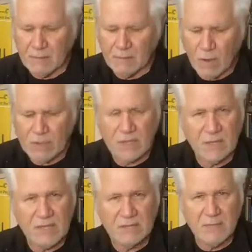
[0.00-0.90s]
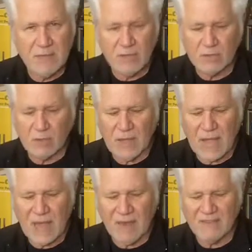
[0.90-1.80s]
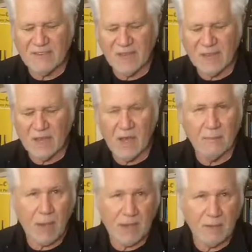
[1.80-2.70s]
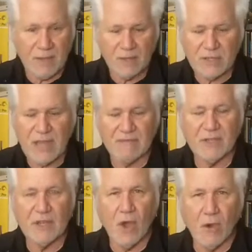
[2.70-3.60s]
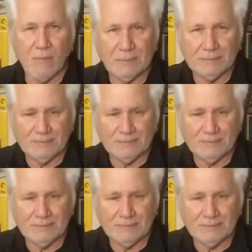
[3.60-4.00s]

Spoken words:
Most of these meters will have, modern meters have the dome.